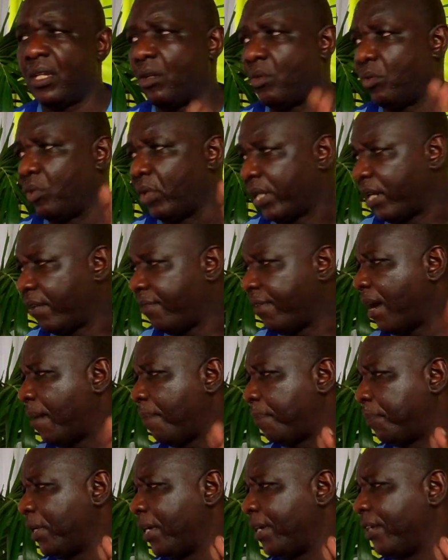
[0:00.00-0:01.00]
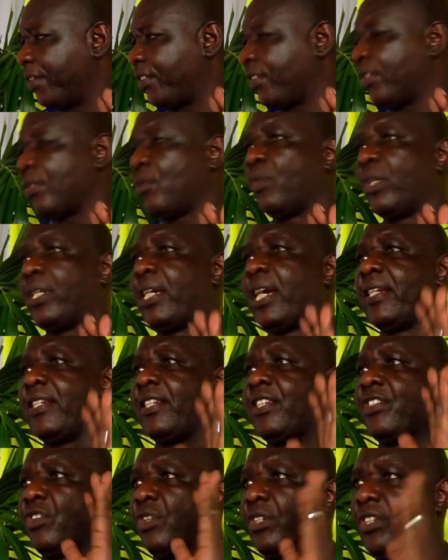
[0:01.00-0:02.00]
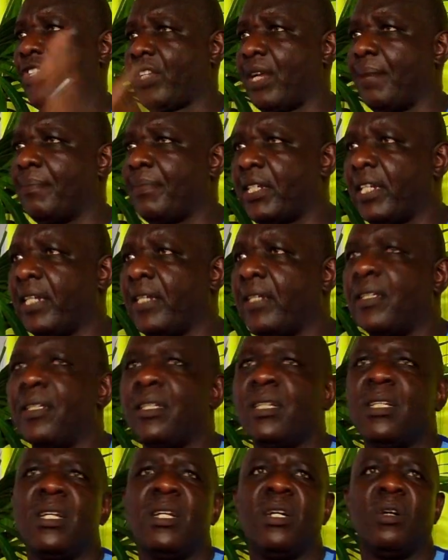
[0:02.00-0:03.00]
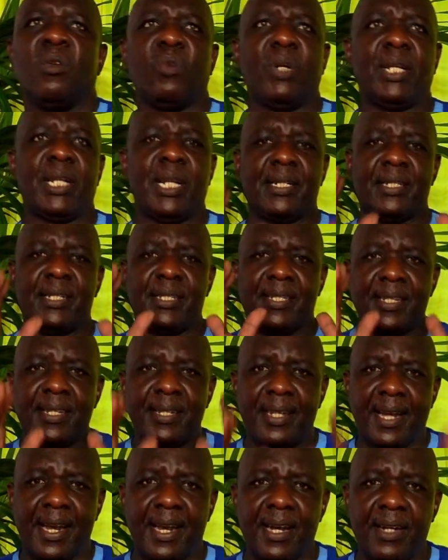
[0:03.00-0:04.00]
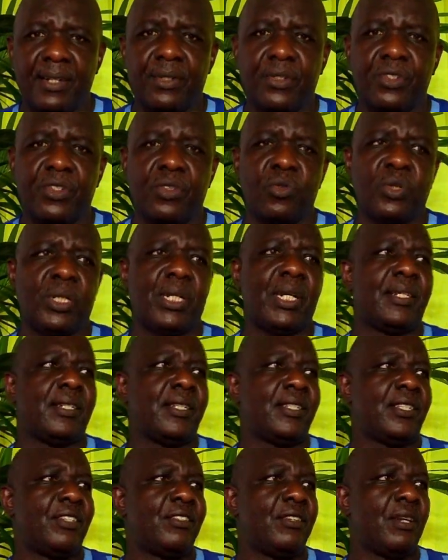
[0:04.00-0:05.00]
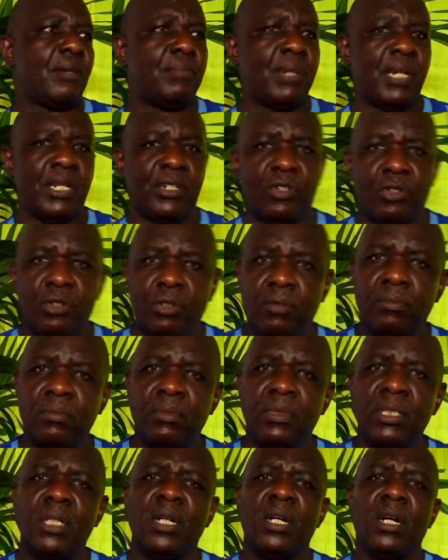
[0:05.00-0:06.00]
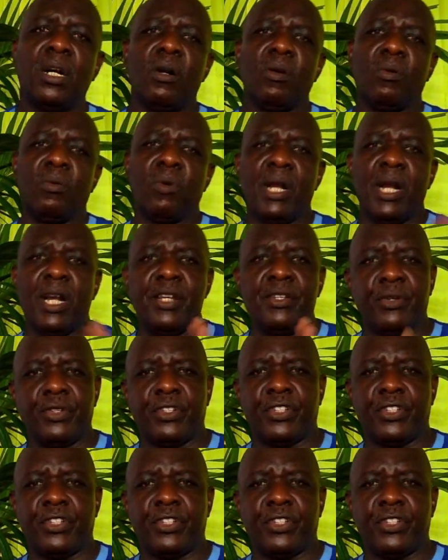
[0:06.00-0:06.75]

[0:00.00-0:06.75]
Whatever place, whether it is on something, whether it is in the house, whether it is in your bedroom, where you